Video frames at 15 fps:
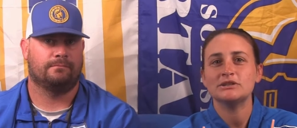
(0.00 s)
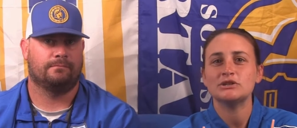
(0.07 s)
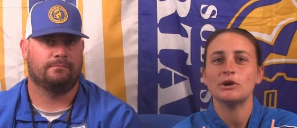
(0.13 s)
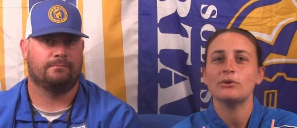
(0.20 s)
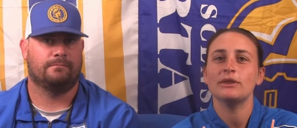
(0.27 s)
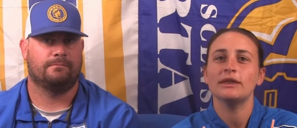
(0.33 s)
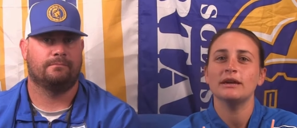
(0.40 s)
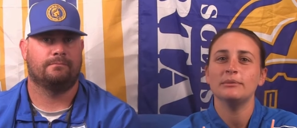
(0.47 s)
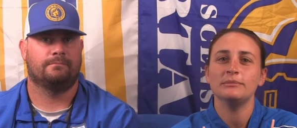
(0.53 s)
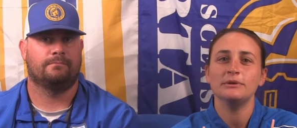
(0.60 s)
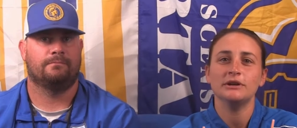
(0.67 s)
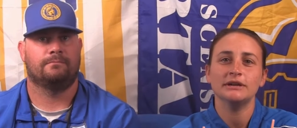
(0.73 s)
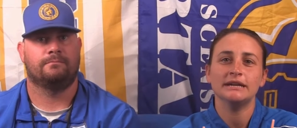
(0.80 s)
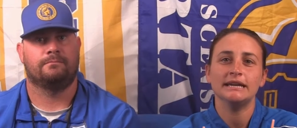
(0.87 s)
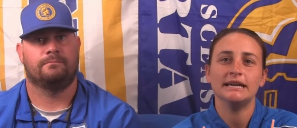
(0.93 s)
Speaker 1: Show them
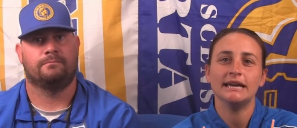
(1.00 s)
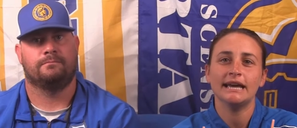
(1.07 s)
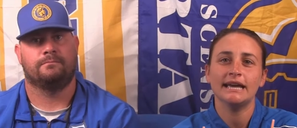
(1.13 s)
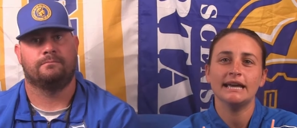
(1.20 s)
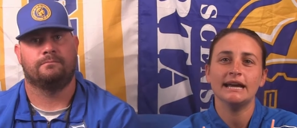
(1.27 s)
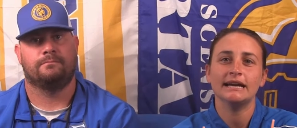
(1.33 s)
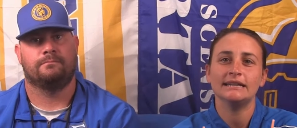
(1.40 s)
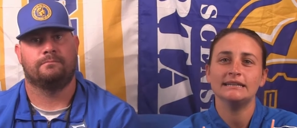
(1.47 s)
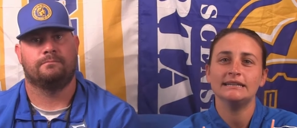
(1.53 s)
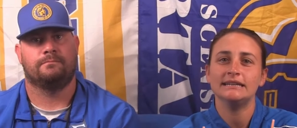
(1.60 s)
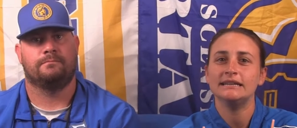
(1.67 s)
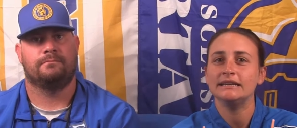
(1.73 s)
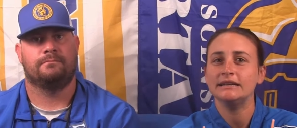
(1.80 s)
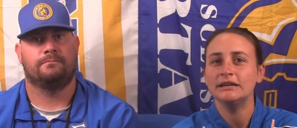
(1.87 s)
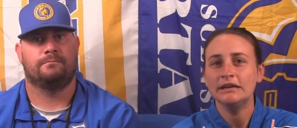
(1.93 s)
your EA
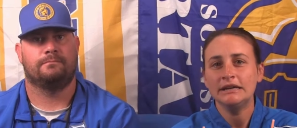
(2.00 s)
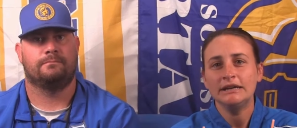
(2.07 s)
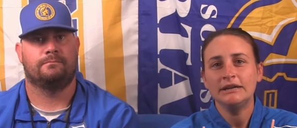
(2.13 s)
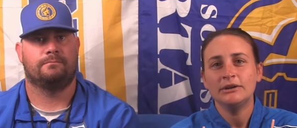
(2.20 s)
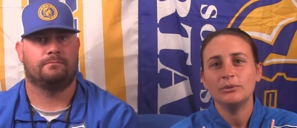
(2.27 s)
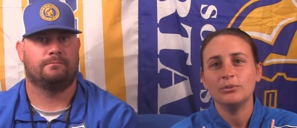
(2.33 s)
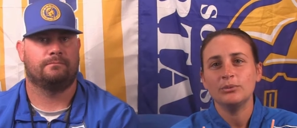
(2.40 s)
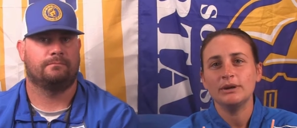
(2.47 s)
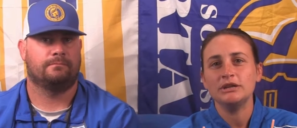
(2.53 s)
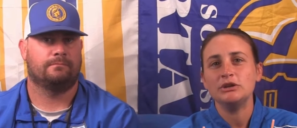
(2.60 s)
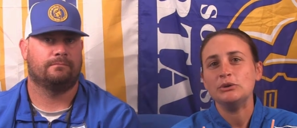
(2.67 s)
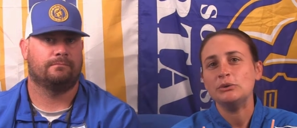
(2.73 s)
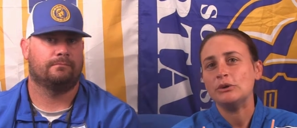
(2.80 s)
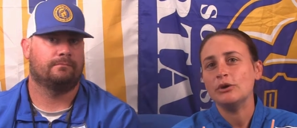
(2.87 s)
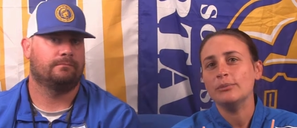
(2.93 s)
ID when
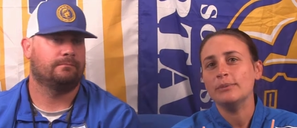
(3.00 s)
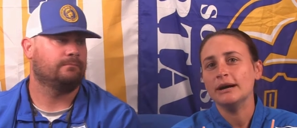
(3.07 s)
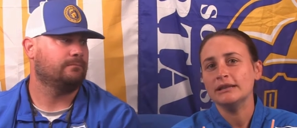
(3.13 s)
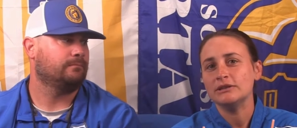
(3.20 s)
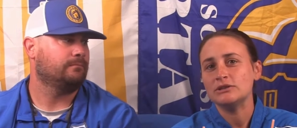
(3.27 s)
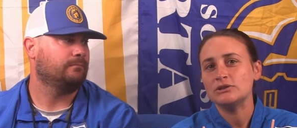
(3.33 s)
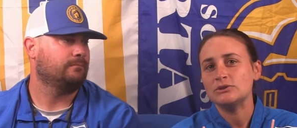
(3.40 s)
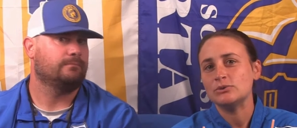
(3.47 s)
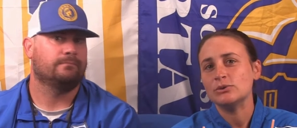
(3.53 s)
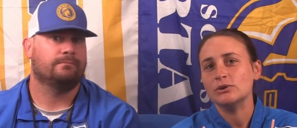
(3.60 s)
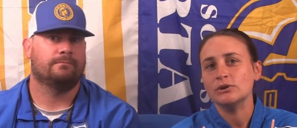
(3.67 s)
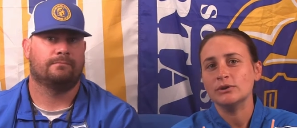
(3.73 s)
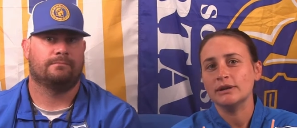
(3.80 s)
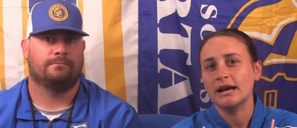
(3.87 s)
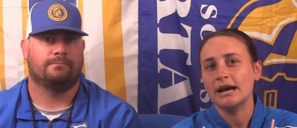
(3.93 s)
you go by the
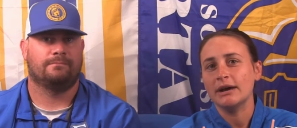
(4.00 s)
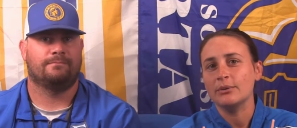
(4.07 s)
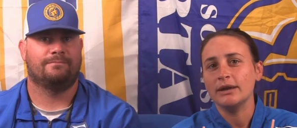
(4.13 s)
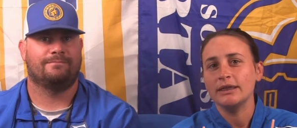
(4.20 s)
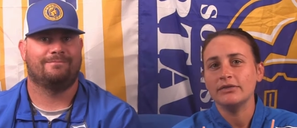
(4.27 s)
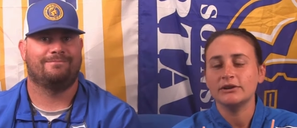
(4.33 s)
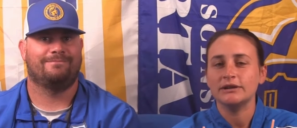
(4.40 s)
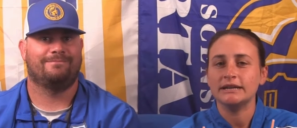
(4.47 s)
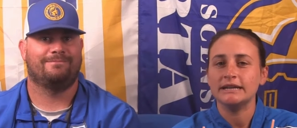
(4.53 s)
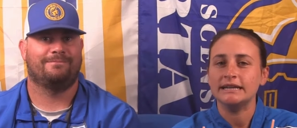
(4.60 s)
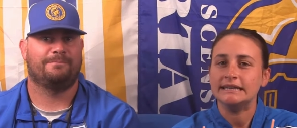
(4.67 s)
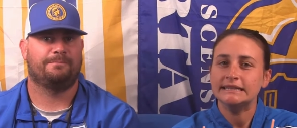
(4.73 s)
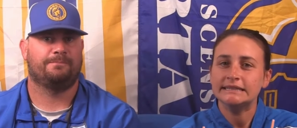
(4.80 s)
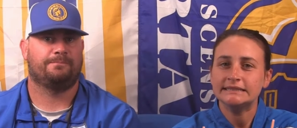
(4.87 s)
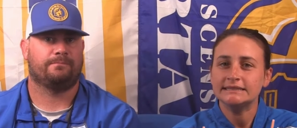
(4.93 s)
store on Highway
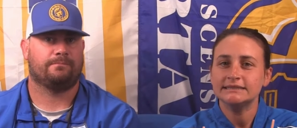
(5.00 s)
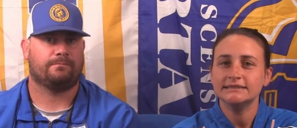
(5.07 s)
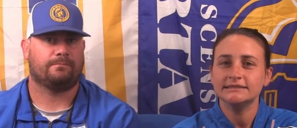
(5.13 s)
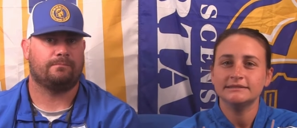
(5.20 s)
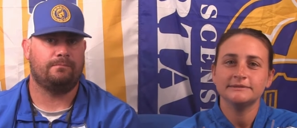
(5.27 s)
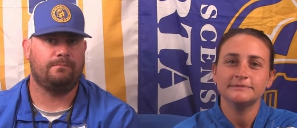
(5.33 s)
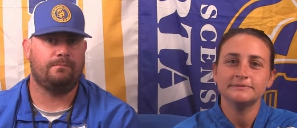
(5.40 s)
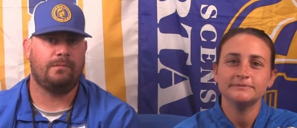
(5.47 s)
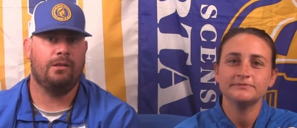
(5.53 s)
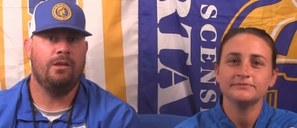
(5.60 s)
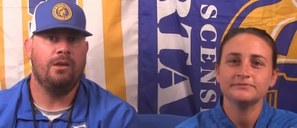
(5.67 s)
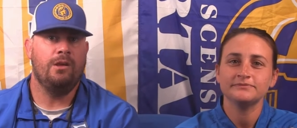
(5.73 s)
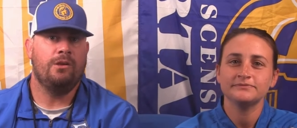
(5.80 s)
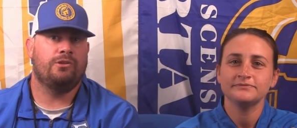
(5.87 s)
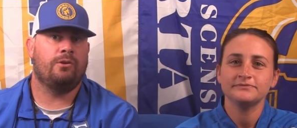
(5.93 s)
30.
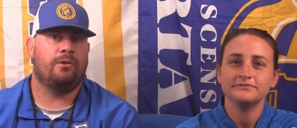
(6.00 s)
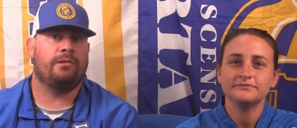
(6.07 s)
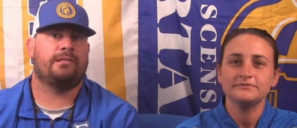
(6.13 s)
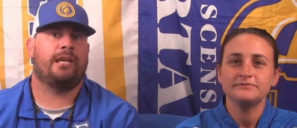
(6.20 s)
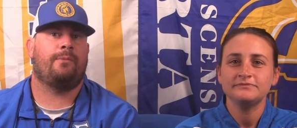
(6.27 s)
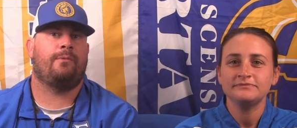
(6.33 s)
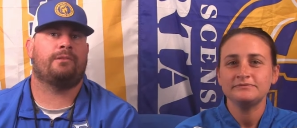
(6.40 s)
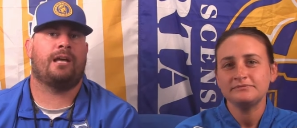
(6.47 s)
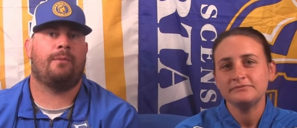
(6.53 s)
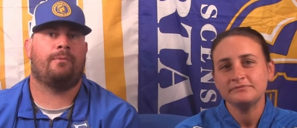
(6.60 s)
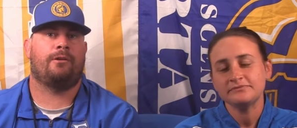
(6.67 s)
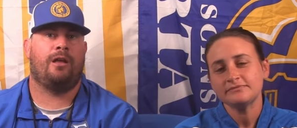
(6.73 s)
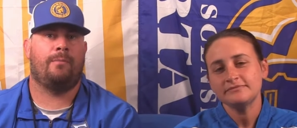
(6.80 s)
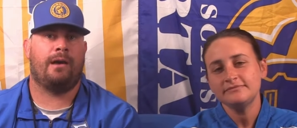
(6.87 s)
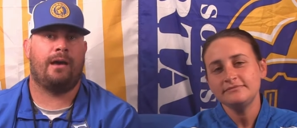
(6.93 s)
Speaker 2: Join the Tabletop
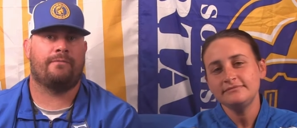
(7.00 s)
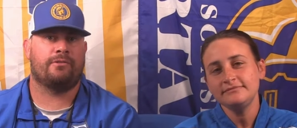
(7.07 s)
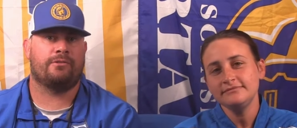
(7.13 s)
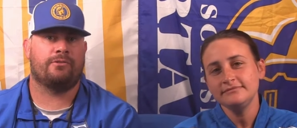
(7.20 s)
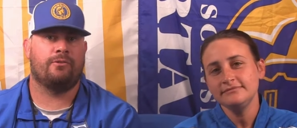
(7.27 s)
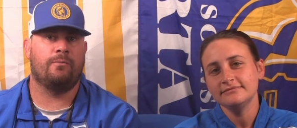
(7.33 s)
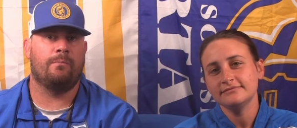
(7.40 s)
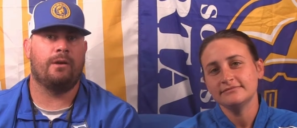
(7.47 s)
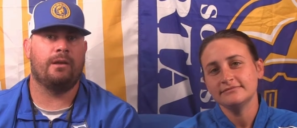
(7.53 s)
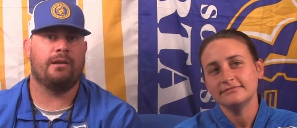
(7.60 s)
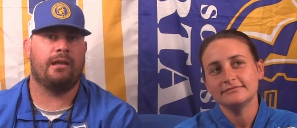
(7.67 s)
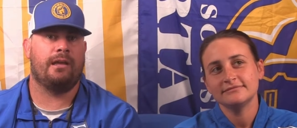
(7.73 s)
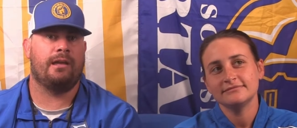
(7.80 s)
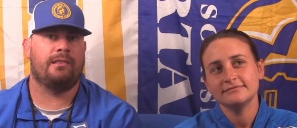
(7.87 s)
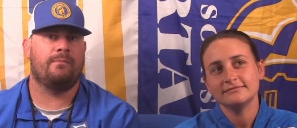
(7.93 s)
Club after school
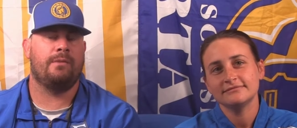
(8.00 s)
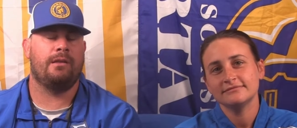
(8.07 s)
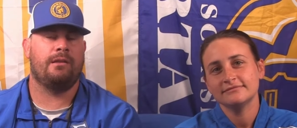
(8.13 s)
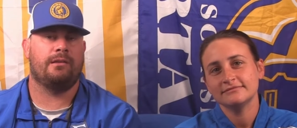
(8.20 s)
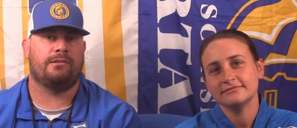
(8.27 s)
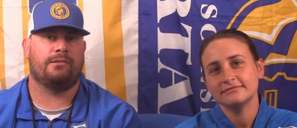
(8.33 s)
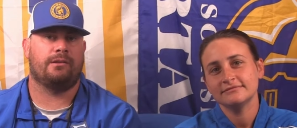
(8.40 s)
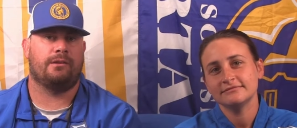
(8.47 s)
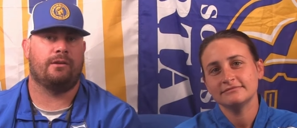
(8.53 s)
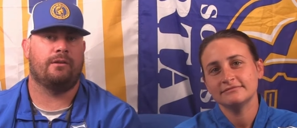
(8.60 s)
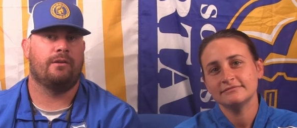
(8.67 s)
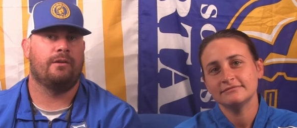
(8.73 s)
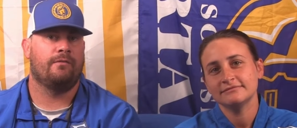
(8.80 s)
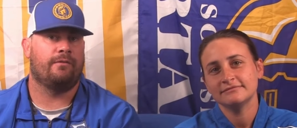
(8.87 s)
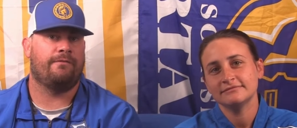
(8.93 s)
Monday in the Media
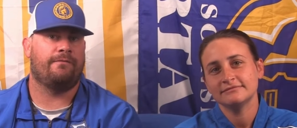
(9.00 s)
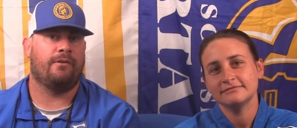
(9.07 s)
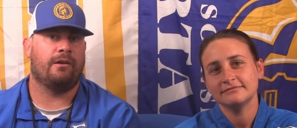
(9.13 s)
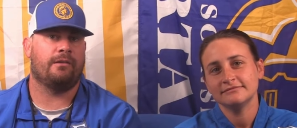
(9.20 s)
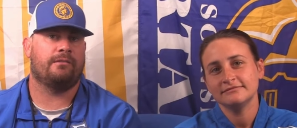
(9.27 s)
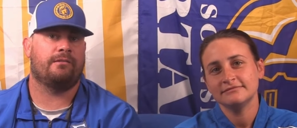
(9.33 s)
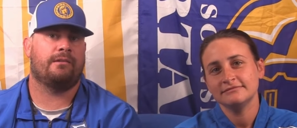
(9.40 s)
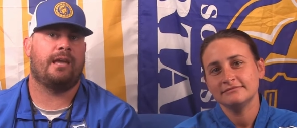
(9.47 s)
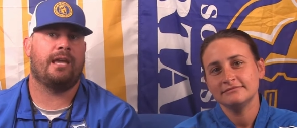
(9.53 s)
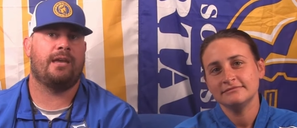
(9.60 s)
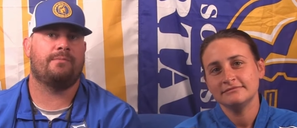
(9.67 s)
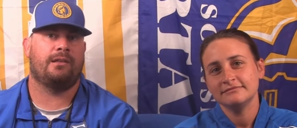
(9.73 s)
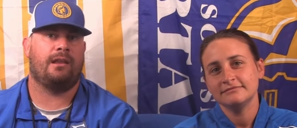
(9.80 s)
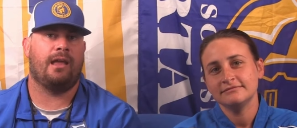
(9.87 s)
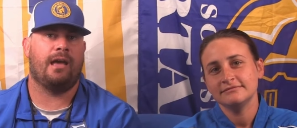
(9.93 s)
Center for fun,
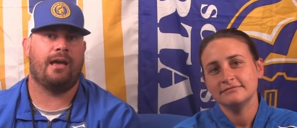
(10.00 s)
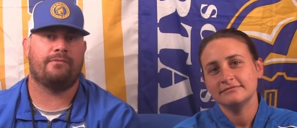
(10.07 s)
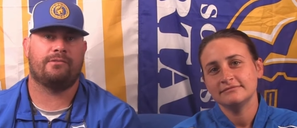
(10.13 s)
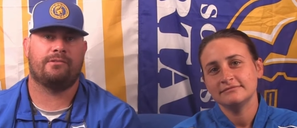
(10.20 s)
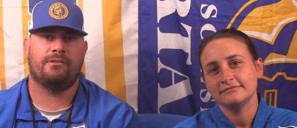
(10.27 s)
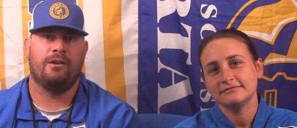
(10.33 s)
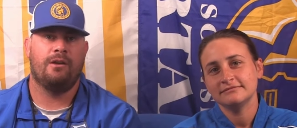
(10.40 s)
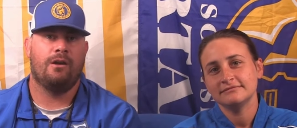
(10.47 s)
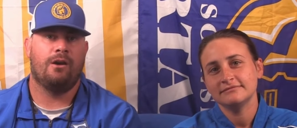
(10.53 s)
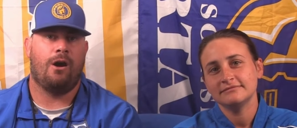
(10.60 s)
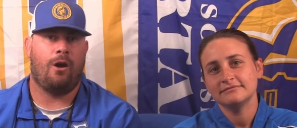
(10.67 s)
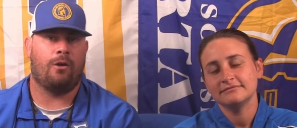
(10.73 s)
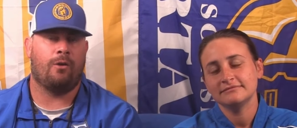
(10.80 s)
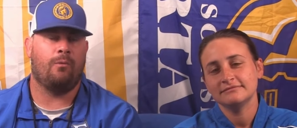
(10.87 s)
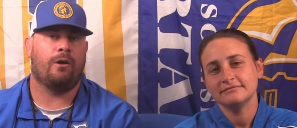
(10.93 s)
games, and laughs.
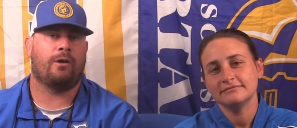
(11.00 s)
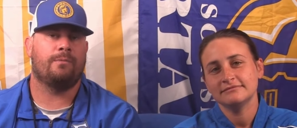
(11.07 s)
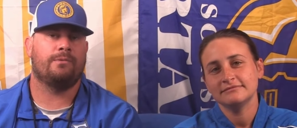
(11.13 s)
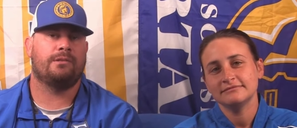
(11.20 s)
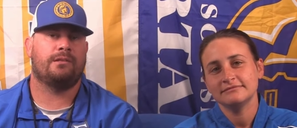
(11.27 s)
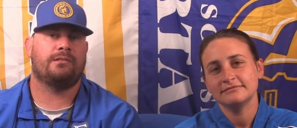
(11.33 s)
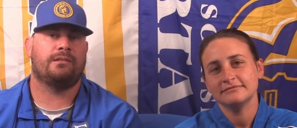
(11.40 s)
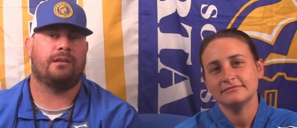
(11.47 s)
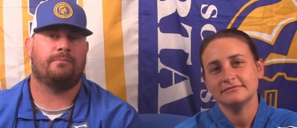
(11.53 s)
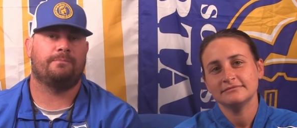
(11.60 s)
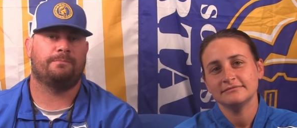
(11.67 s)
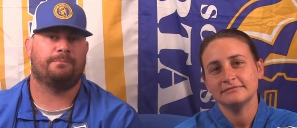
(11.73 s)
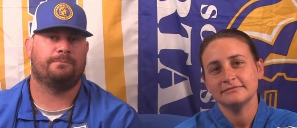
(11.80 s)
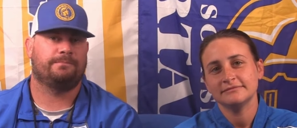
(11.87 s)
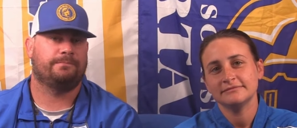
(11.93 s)
All are welcome to attend.